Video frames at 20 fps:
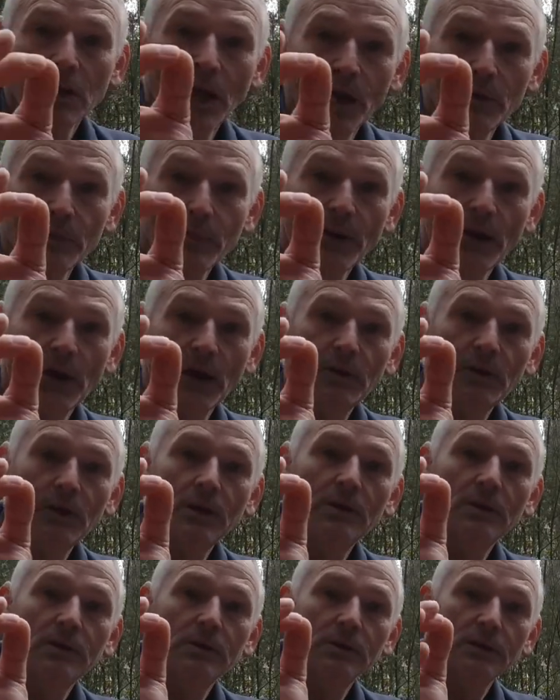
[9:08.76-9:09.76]

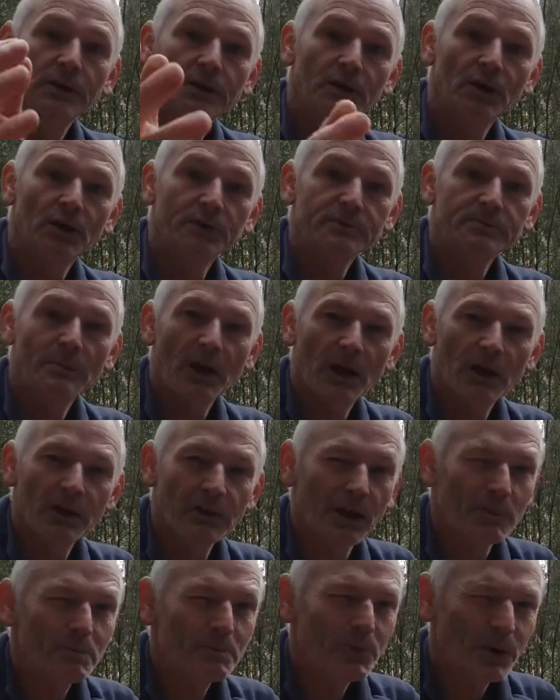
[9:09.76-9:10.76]
GoPro and the
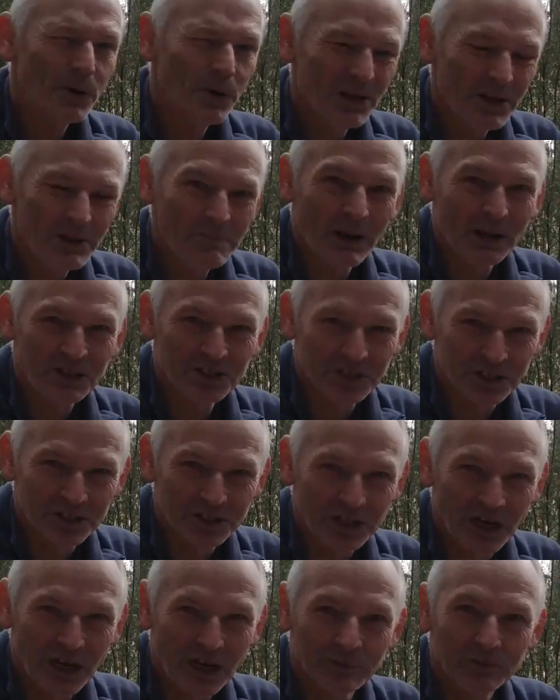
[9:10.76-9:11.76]
Osmo, they're pretty much
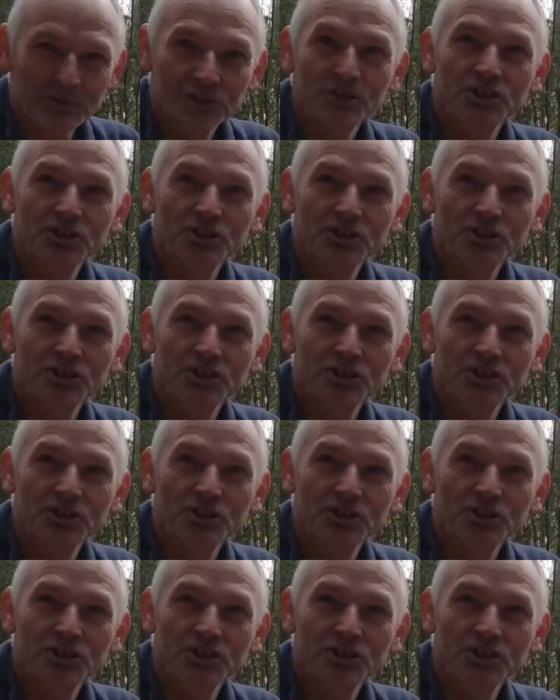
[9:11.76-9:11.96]
the same.